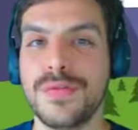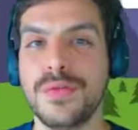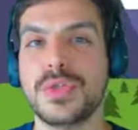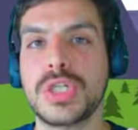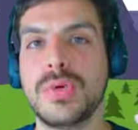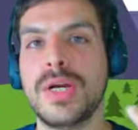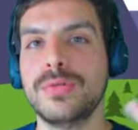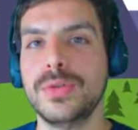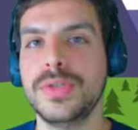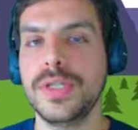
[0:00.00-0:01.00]
you square
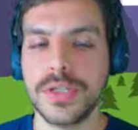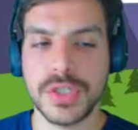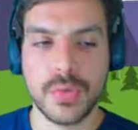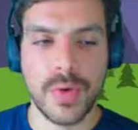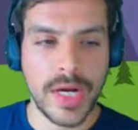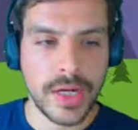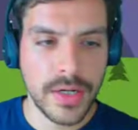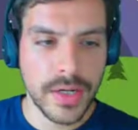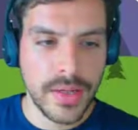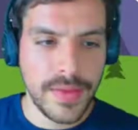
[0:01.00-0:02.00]
root a square,
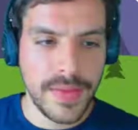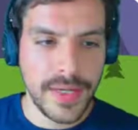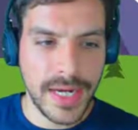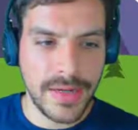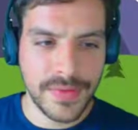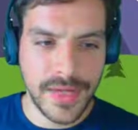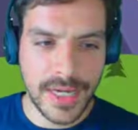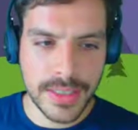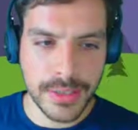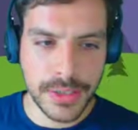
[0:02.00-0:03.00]
they kind of
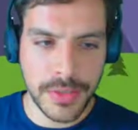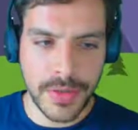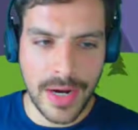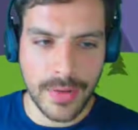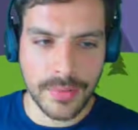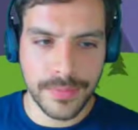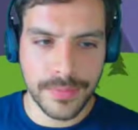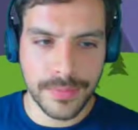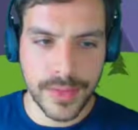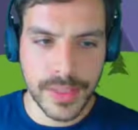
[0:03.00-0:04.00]
cancel each other out,
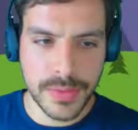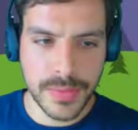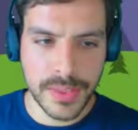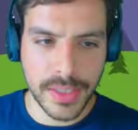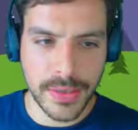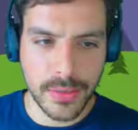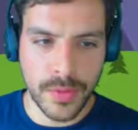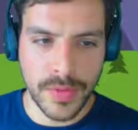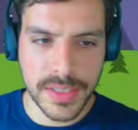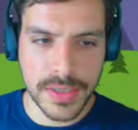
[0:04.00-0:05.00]
right? So we can ignore
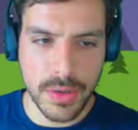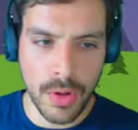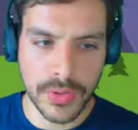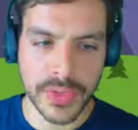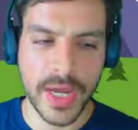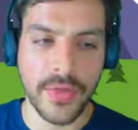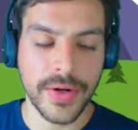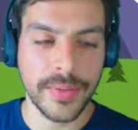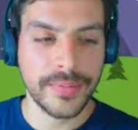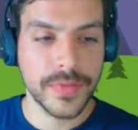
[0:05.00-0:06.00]
this altogether.